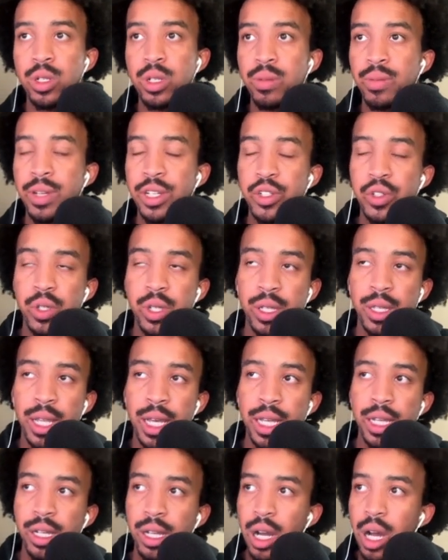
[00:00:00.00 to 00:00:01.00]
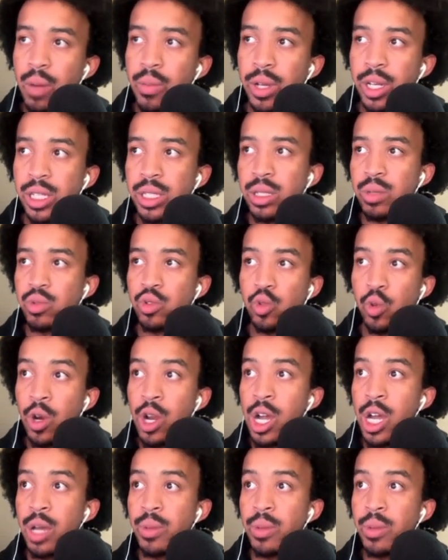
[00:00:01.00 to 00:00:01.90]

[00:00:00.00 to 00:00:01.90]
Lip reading: Make sure to like, comment, and subscribe,